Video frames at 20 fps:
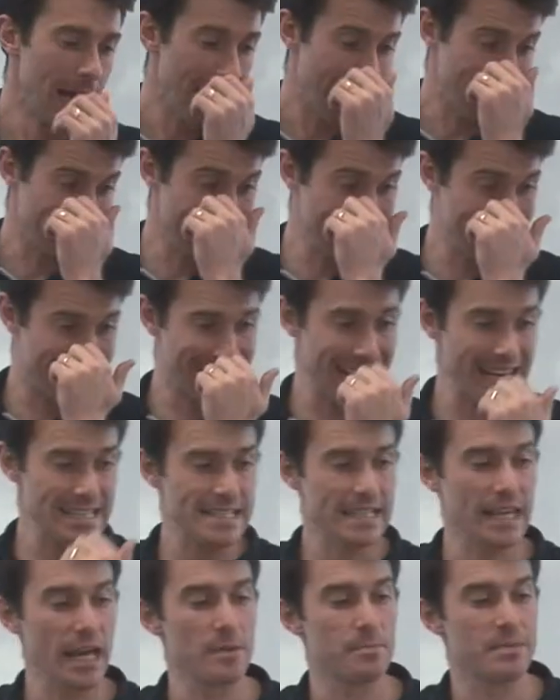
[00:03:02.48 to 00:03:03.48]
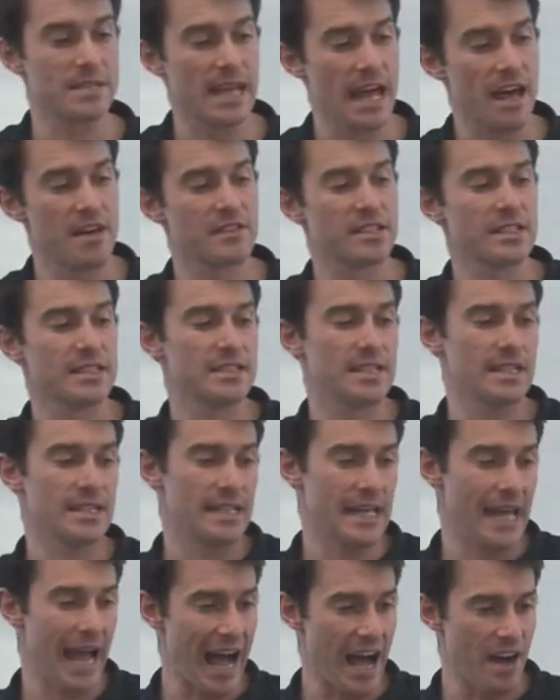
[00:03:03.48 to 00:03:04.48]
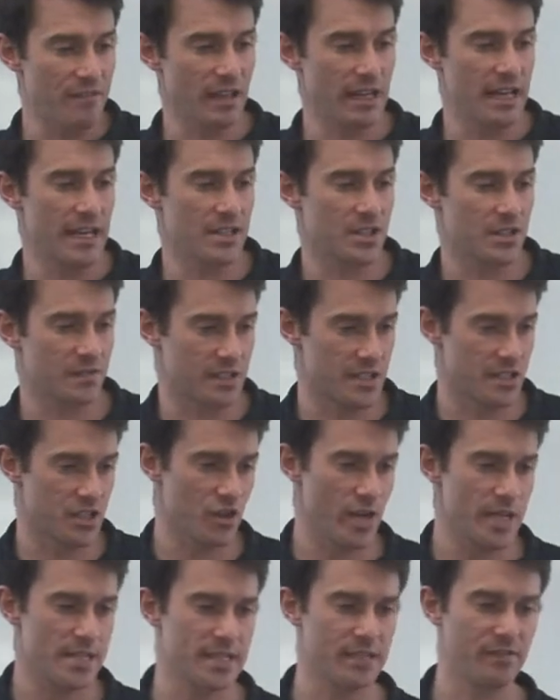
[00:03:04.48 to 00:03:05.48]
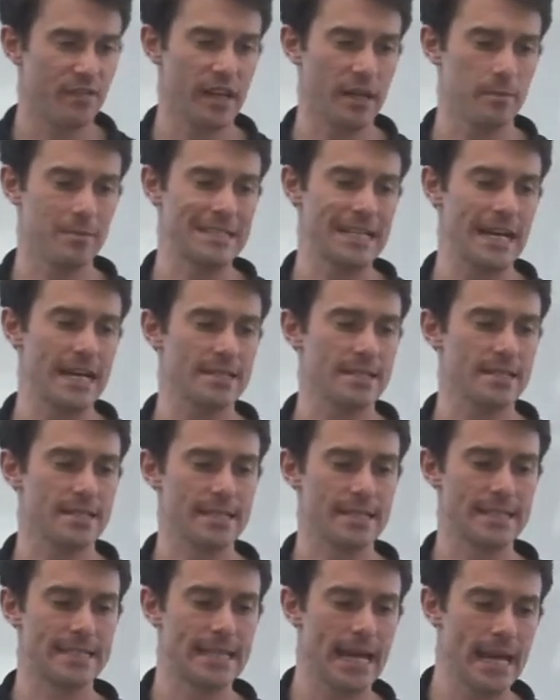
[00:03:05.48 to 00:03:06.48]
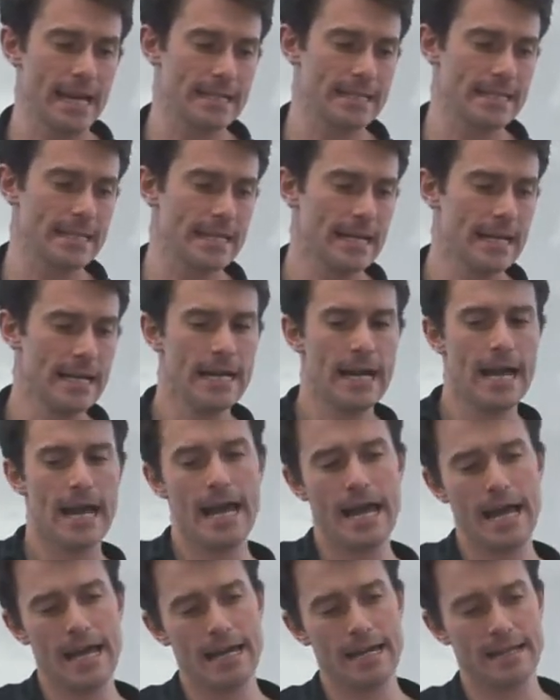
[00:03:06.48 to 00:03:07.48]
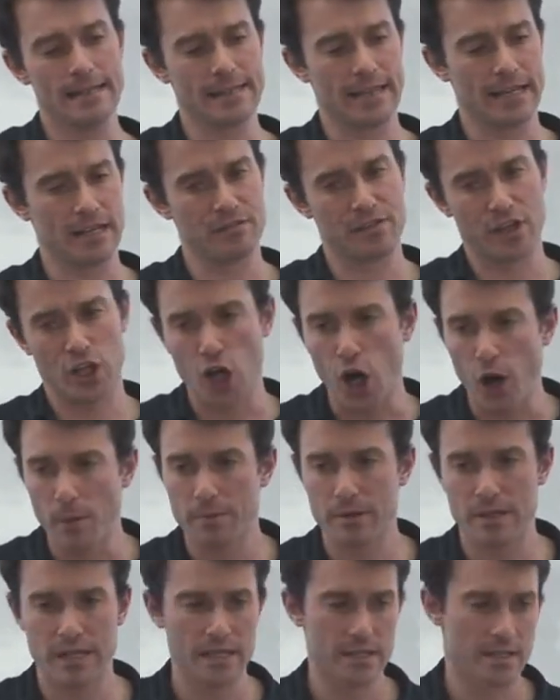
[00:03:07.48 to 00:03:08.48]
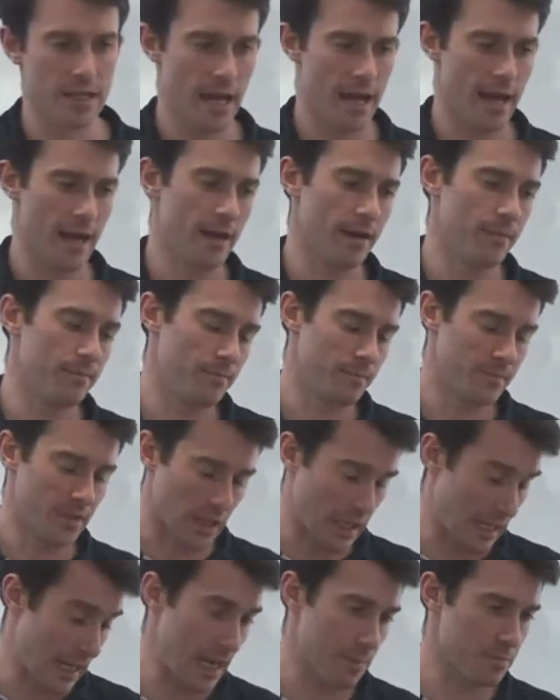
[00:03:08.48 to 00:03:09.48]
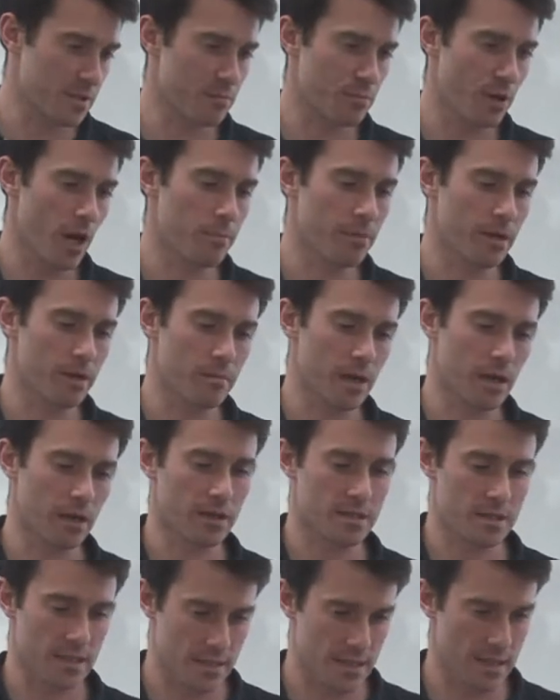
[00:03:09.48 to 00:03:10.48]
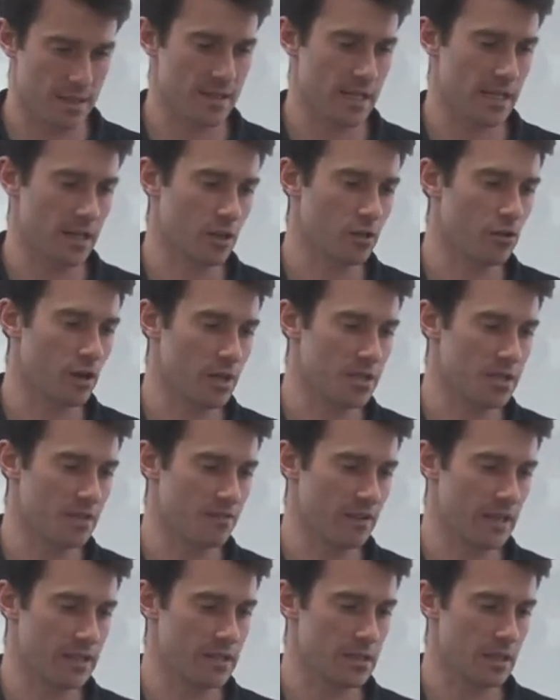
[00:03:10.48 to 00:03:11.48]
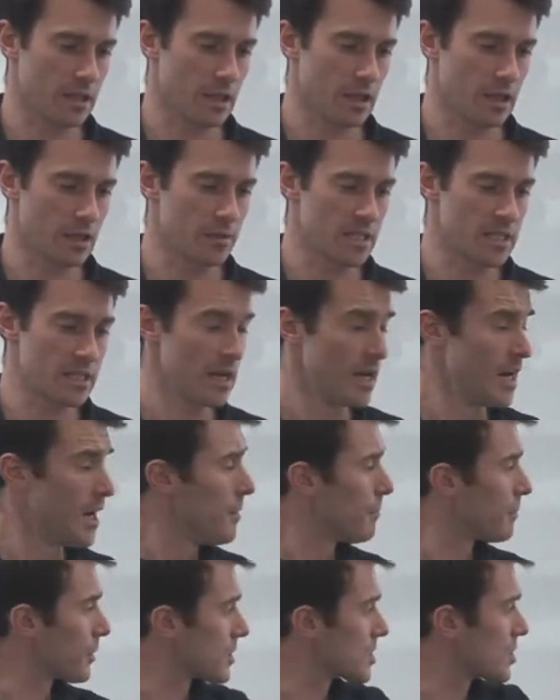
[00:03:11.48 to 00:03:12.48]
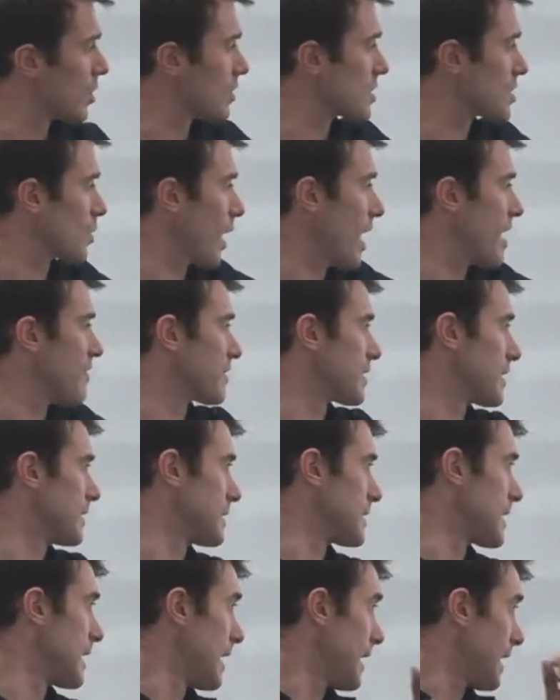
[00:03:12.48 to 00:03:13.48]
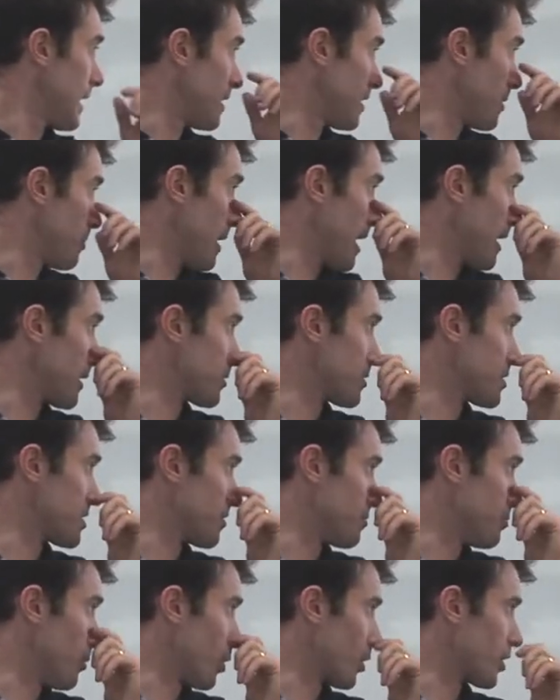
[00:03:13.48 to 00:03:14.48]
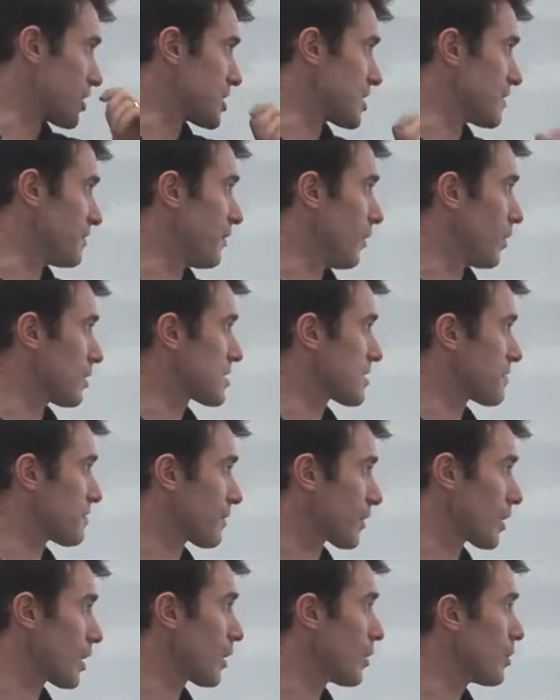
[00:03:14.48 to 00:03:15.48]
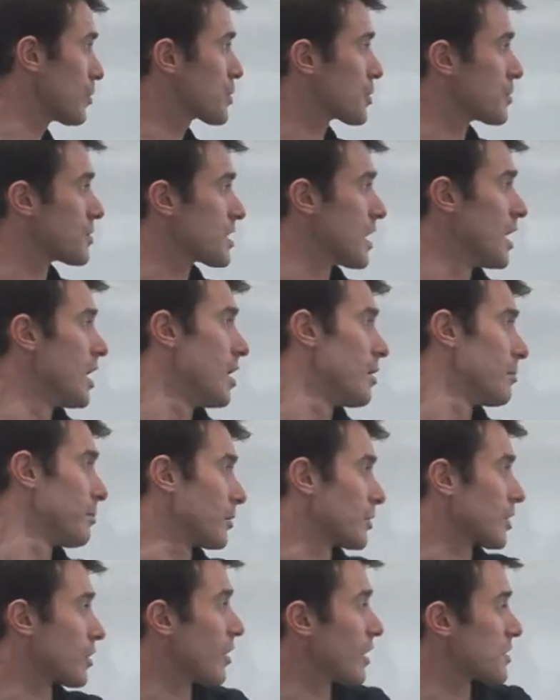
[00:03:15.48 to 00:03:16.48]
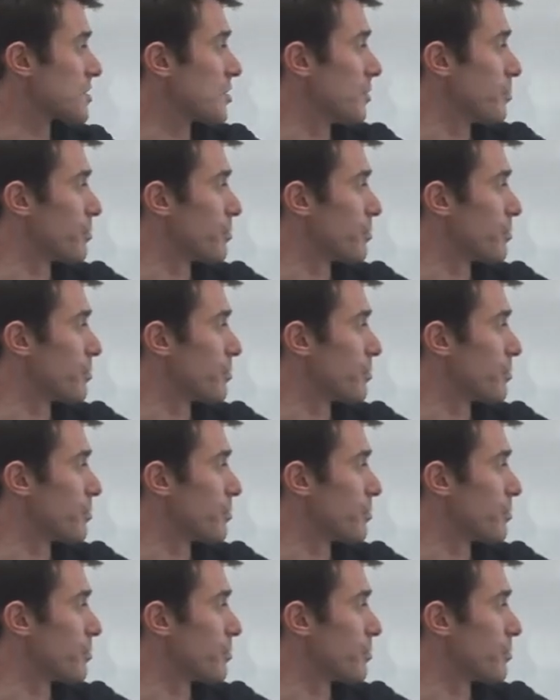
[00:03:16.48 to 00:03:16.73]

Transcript: And this debtscape is evident in the avalanche of distressed development assets and debts uh, that have accompanied um, the collapse of property markets, as I said, across advanced economies. But it's also evident in the patterns of mortgage defaults and foreclosures, both across